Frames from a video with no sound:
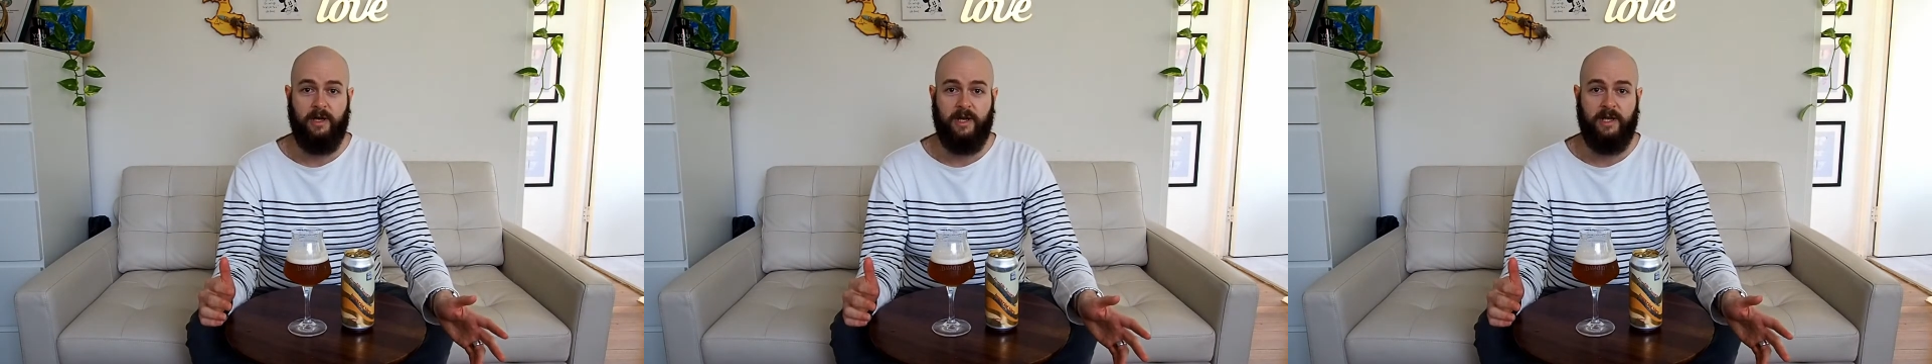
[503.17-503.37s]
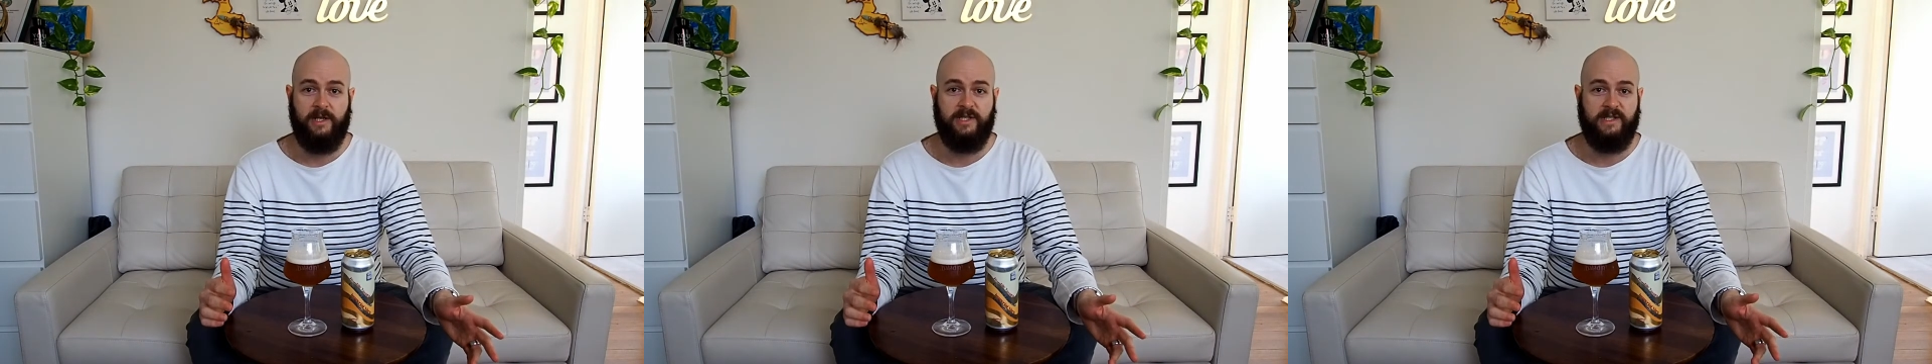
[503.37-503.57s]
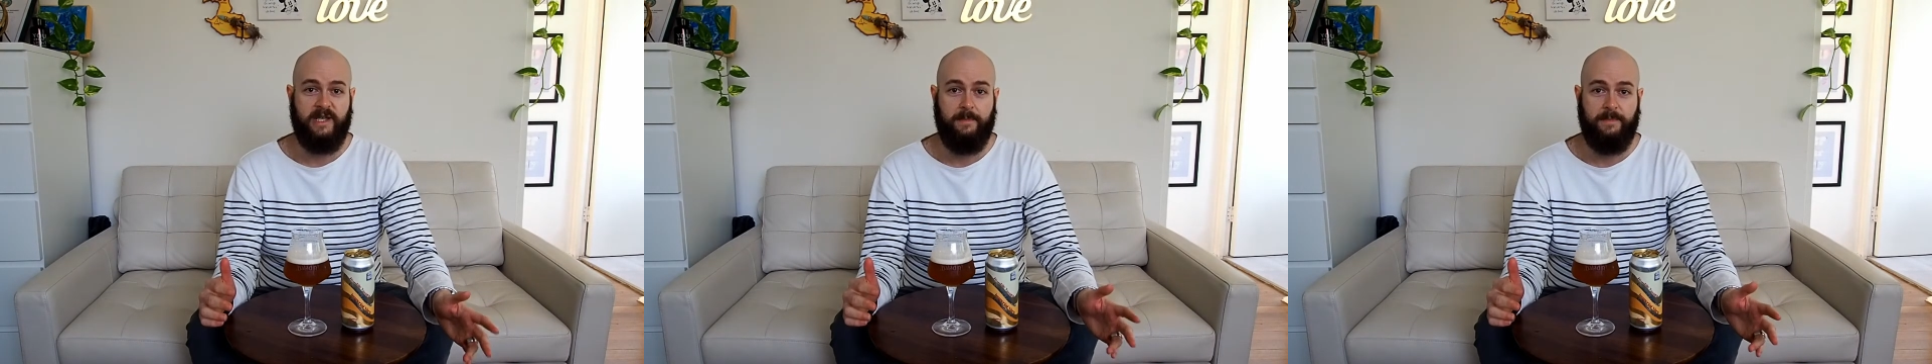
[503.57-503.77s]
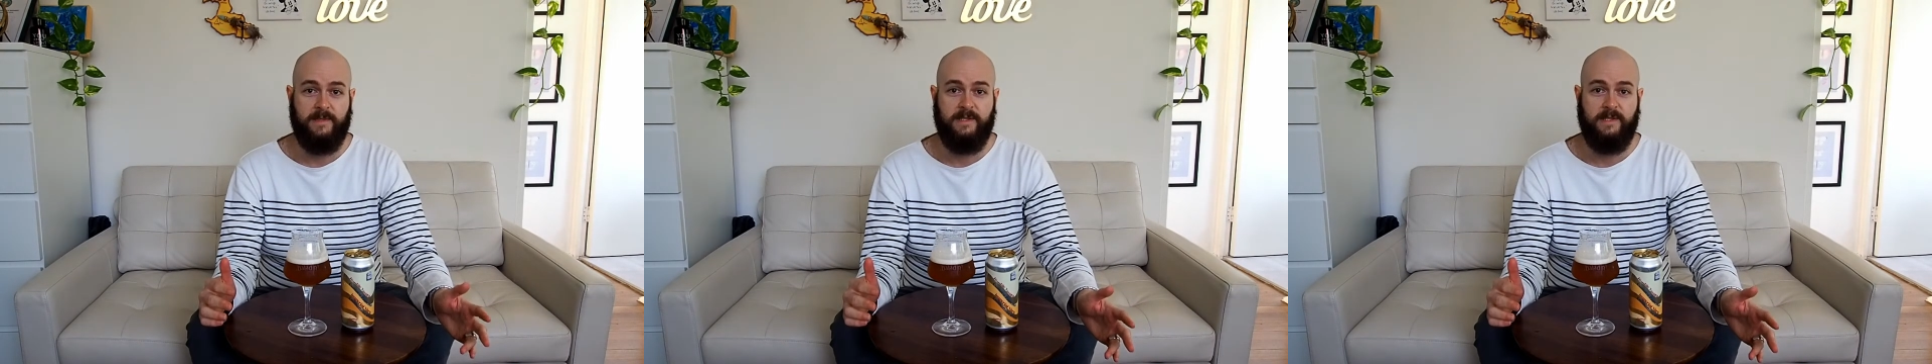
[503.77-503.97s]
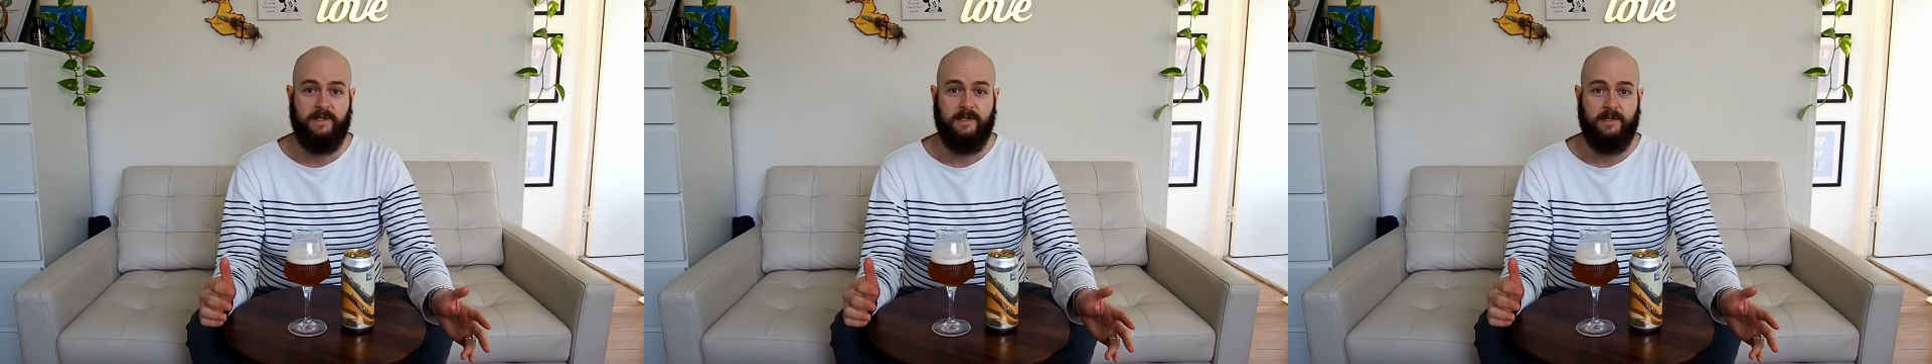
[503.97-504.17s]
and I just happened
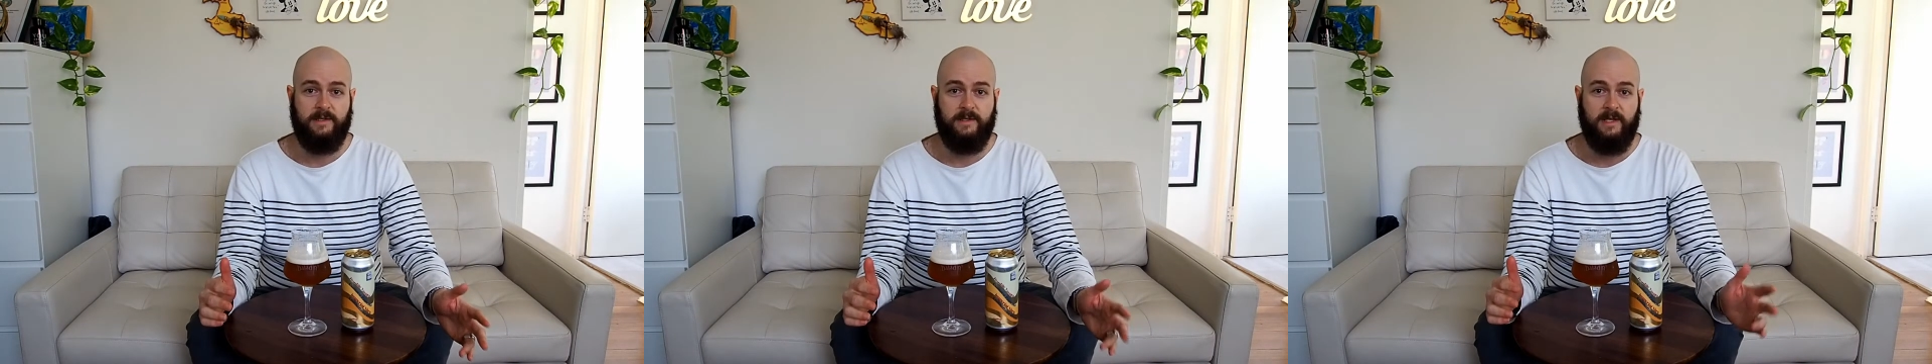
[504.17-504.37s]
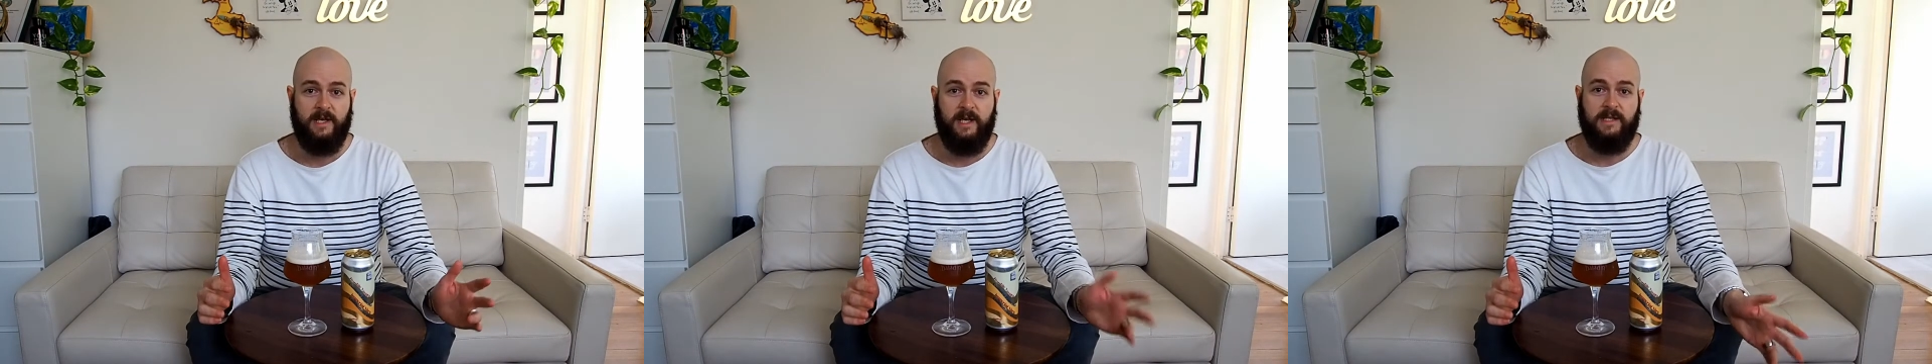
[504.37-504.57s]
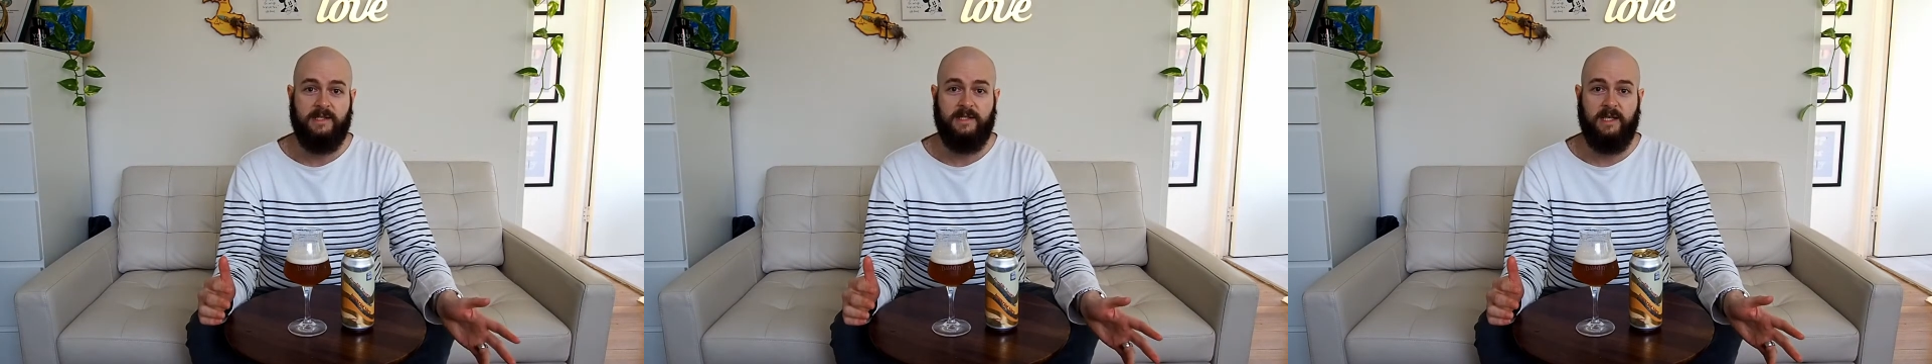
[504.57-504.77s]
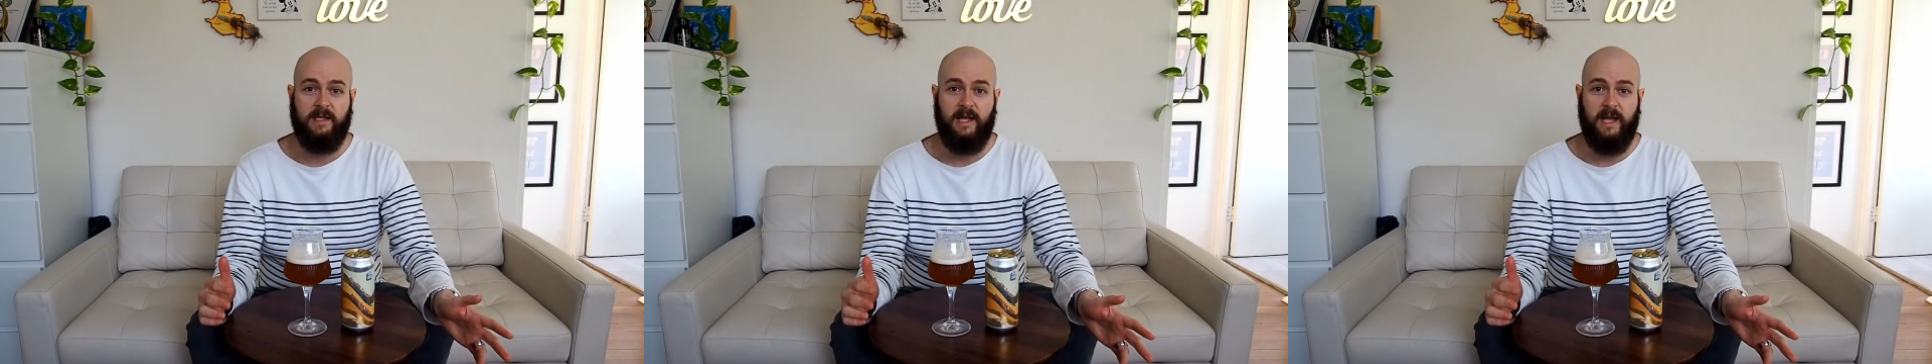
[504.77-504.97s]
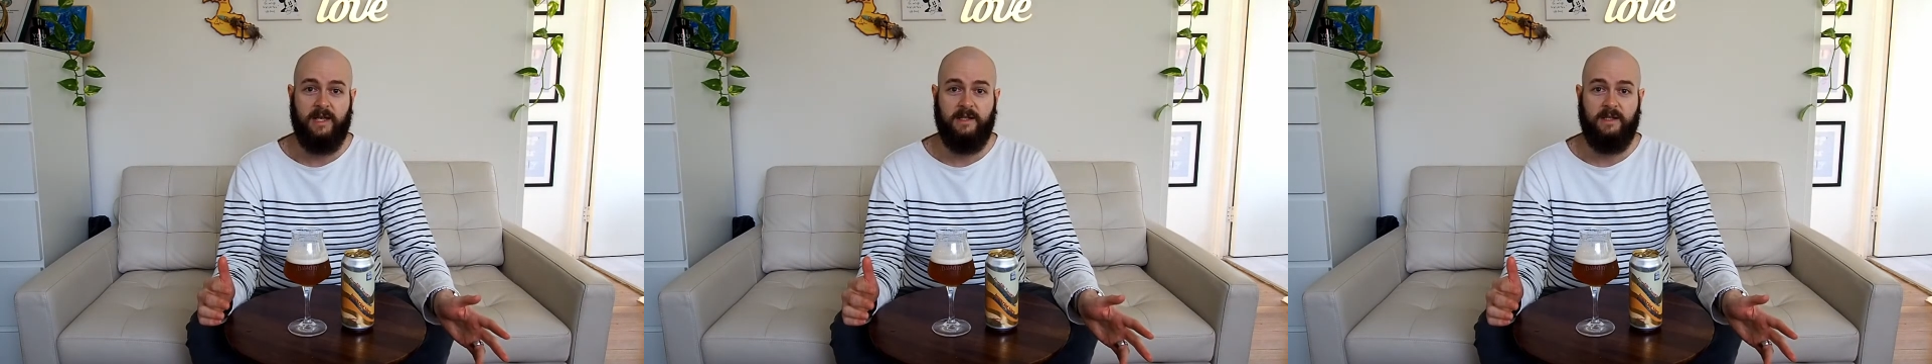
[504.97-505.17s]
to see they
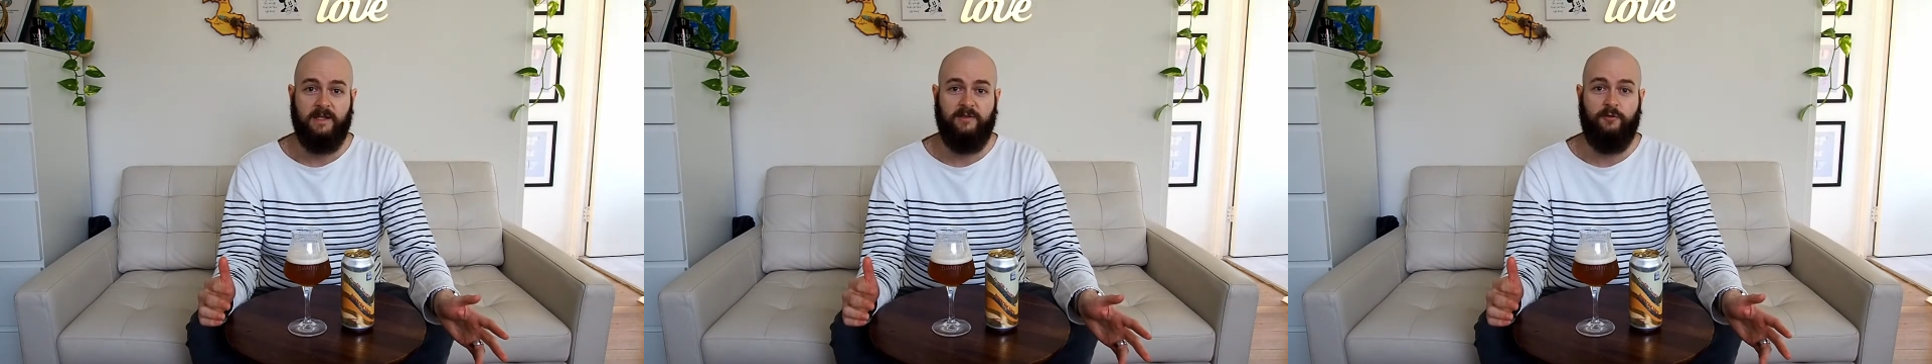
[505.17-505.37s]
had the